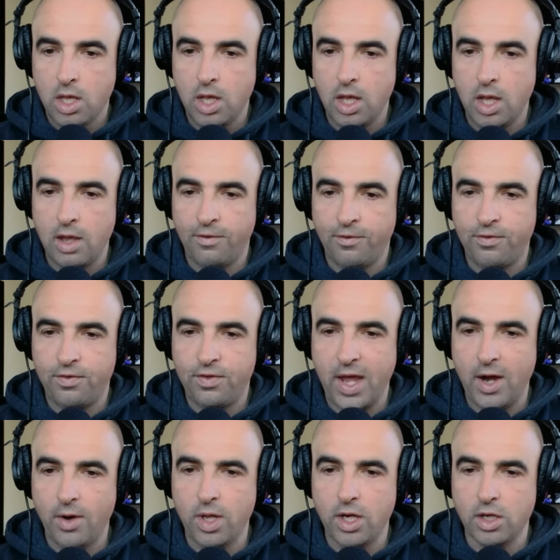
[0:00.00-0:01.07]
If
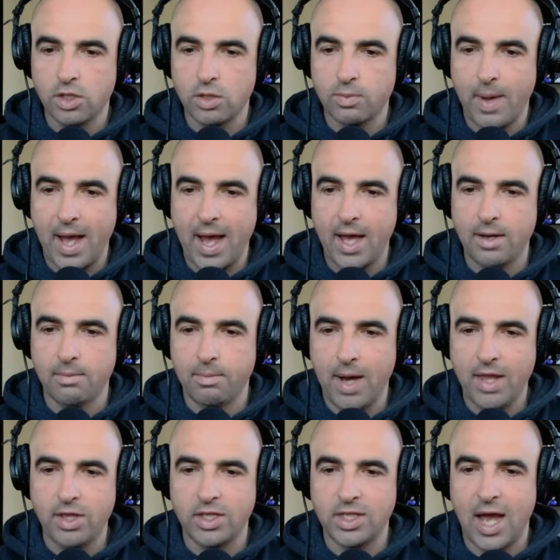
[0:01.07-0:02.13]
they're in a spot
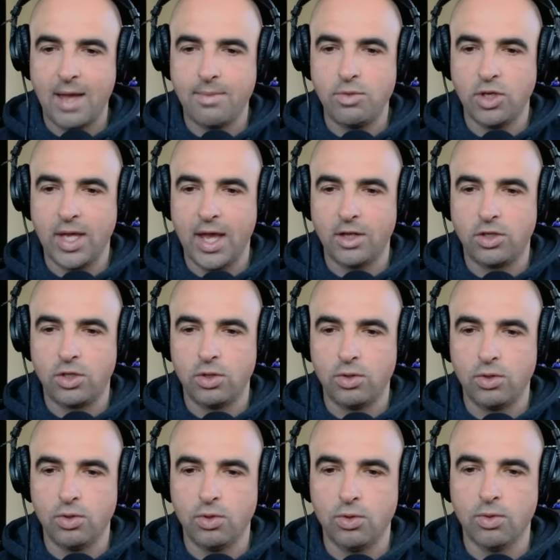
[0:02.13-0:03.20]
by the time you get
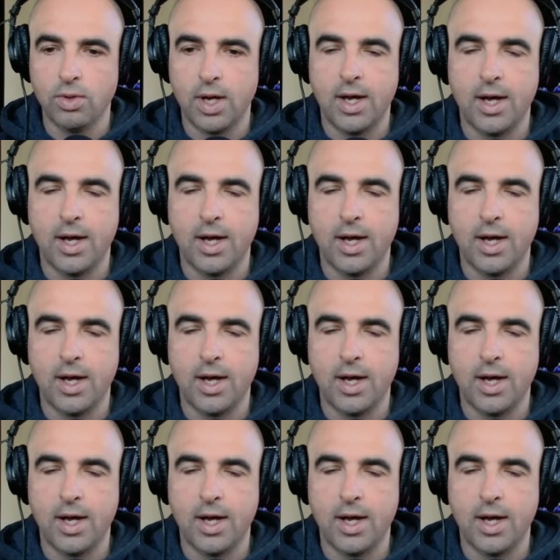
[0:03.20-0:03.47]
to,